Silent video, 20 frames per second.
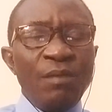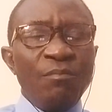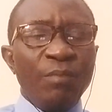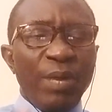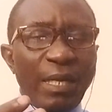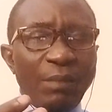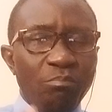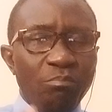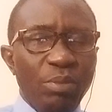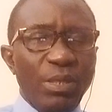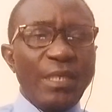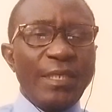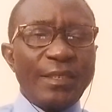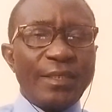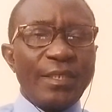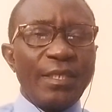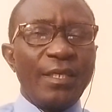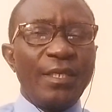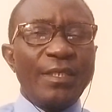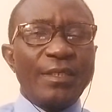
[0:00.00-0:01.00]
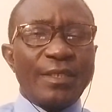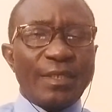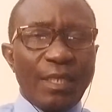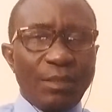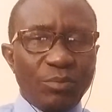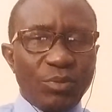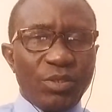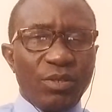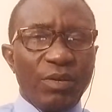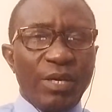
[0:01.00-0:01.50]
But please
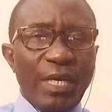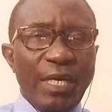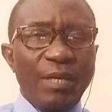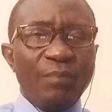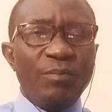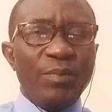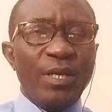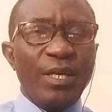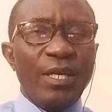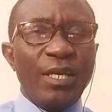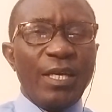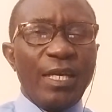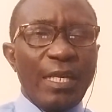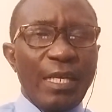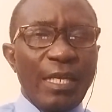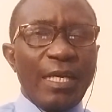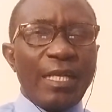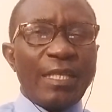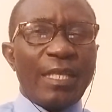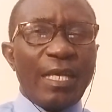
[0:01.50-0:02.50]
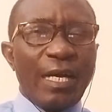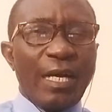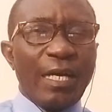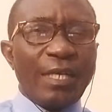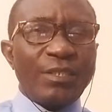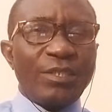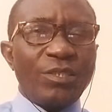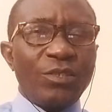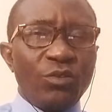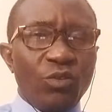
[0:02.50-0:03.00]
subscribe and let
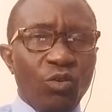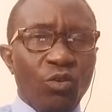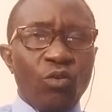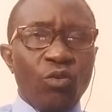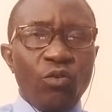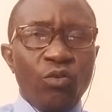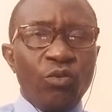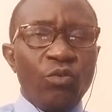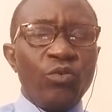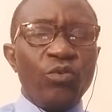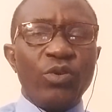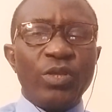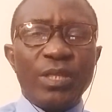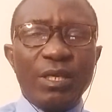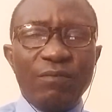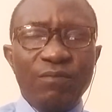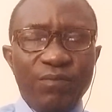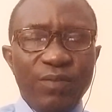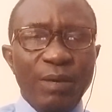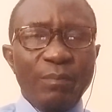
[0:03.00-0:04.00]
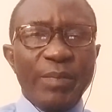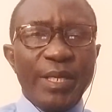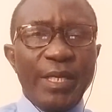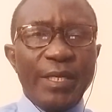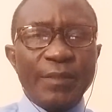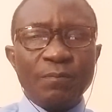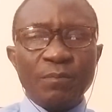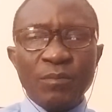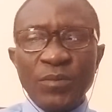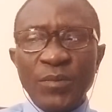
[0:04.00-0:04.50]
us grow the
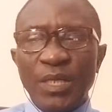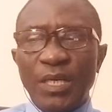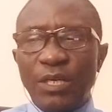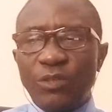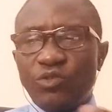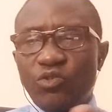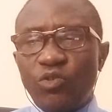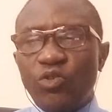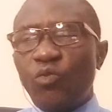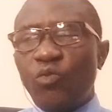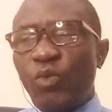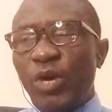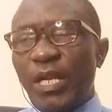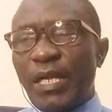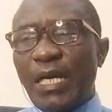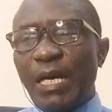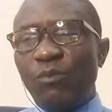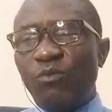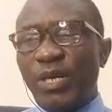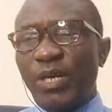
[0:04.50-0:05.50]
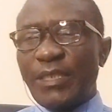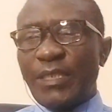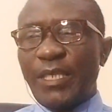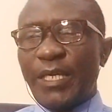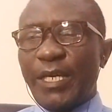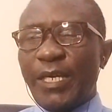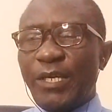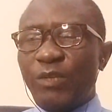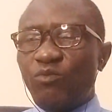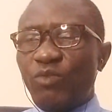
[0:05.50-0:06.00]
family. And so you're welcome once
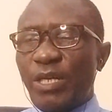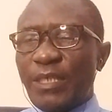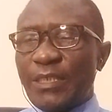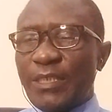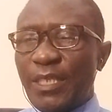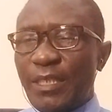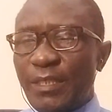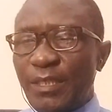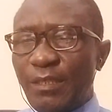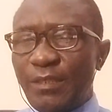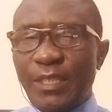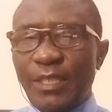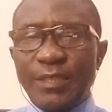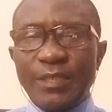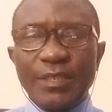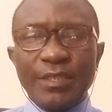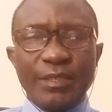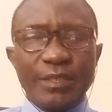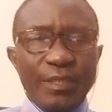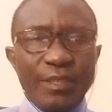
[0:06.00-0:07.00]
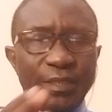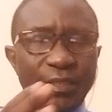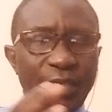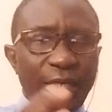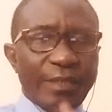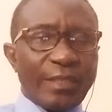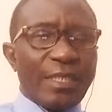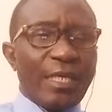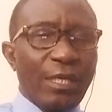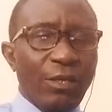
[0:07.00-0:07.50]
again to our channel. This is
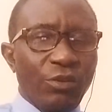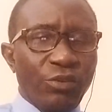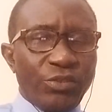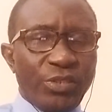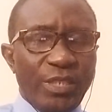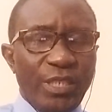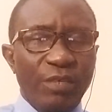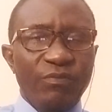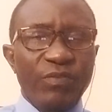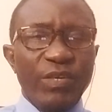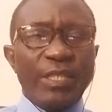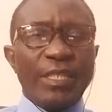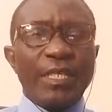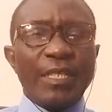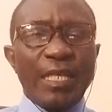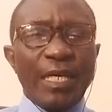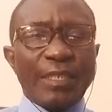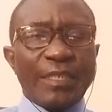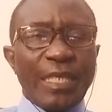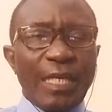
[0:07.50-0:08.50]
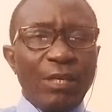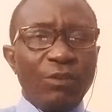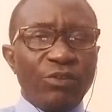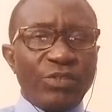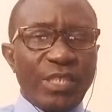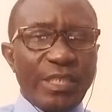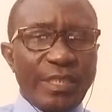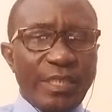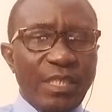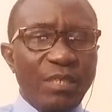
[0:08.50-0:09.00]
Didascalos TV.
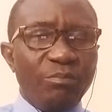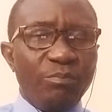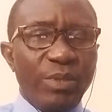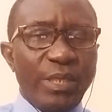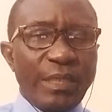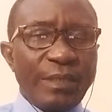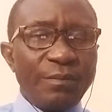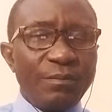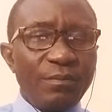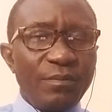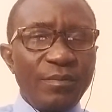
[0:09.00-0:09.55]
Didascalos is simply